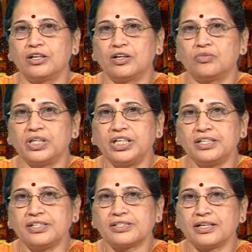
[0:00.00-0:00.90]
when he
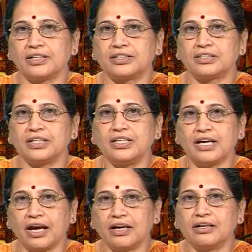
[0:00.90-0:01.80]
decides in
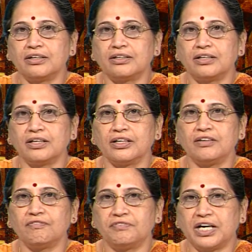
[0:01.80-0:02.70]
anger,
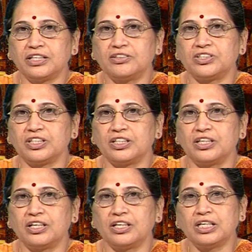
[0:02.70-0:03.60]
in vanity,
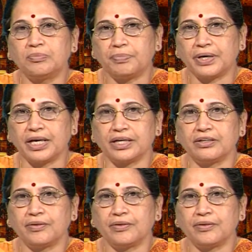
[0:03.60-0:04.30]
in pride,